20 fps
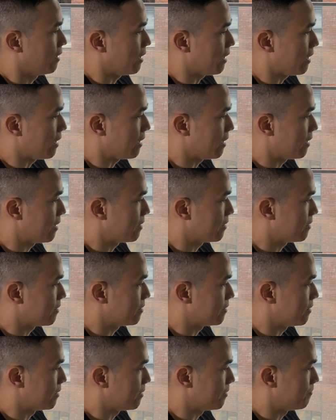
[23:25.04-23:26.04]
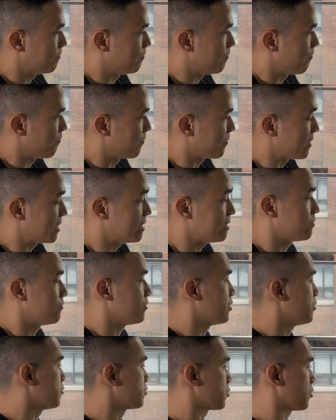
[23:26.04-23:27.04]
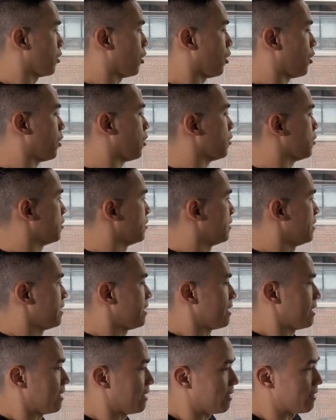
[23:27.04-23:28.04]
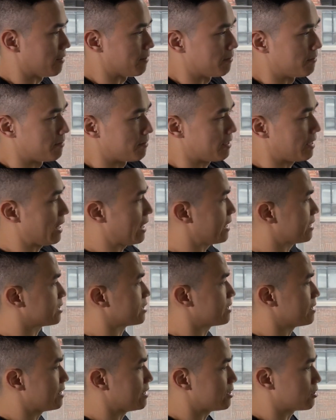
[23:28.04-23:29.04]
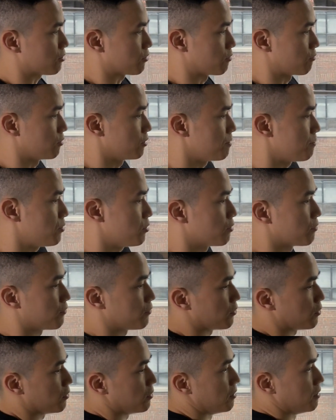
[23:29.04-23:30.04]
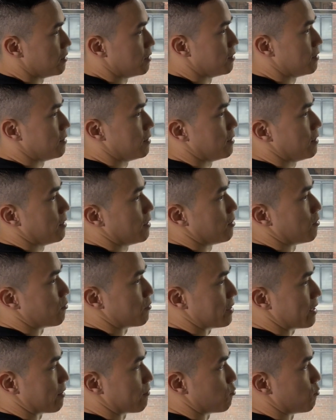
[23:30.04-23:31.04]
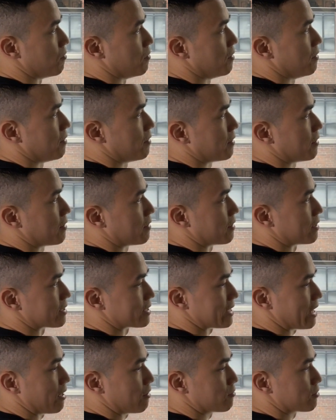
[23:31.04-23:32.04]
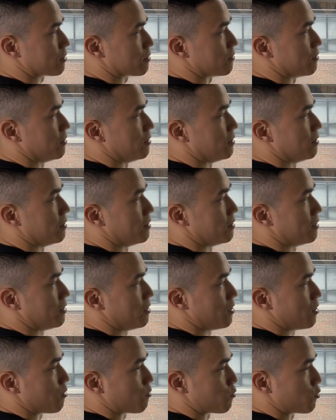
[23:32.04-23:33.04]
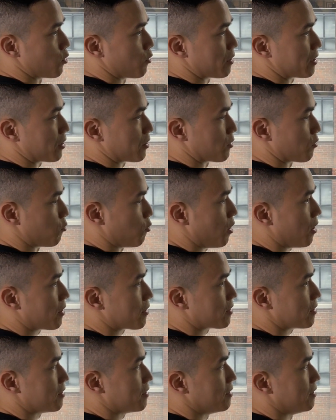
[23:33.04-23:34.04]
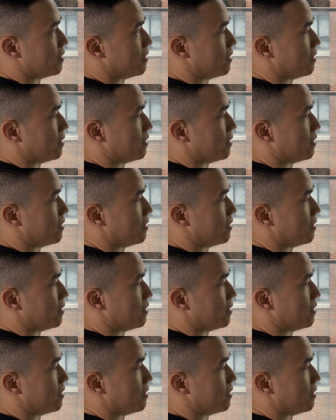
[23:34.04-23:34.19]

And these videos are all in HD, so they're really beautiful. We have the sounds of rowing on the water.